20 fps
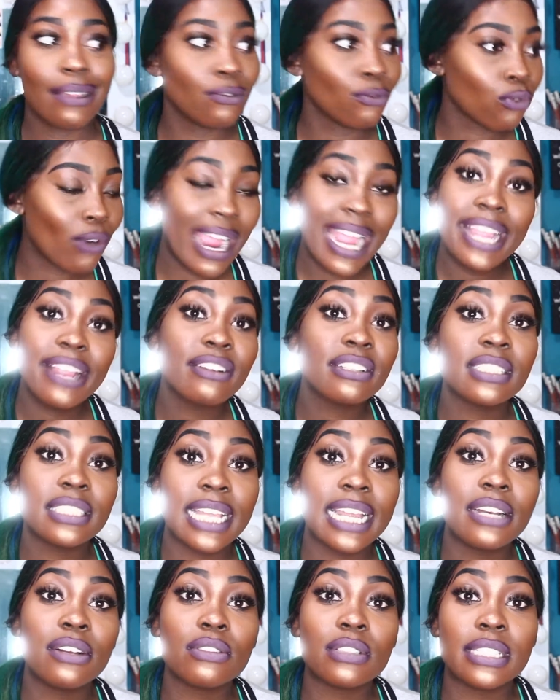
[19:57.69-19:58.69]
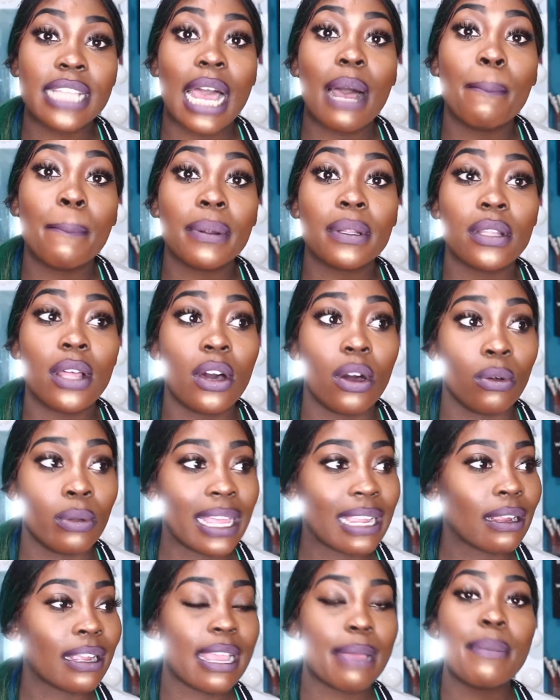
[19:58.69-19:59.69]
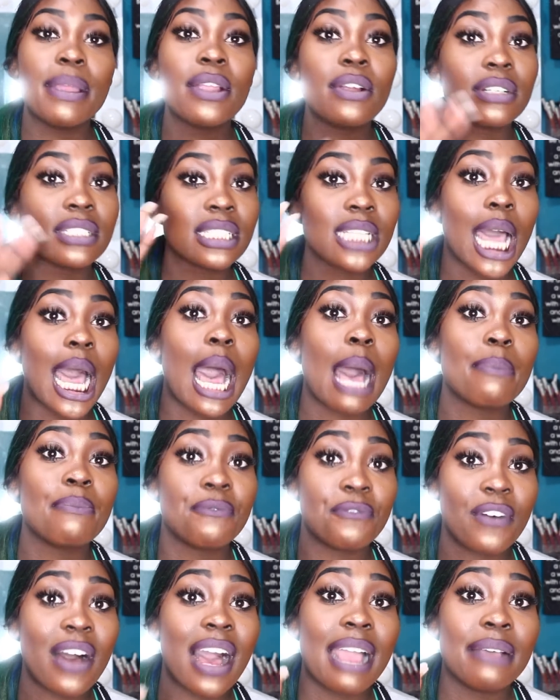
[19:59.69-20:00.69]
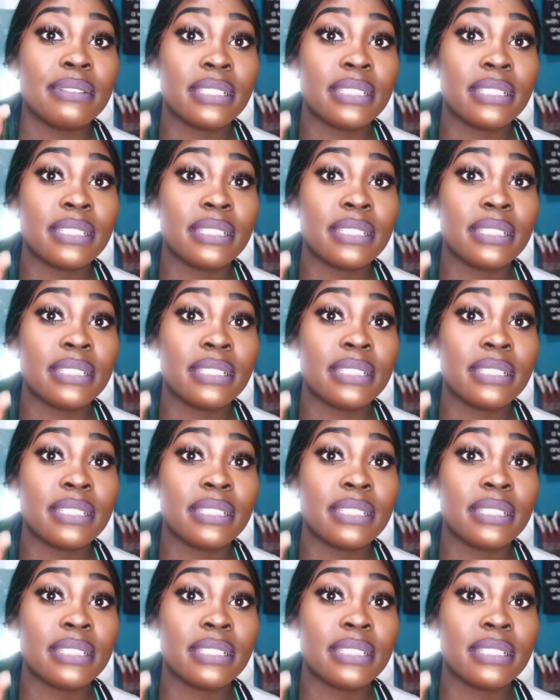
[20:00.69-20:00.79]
Write your standards down below. Like, give me your top 5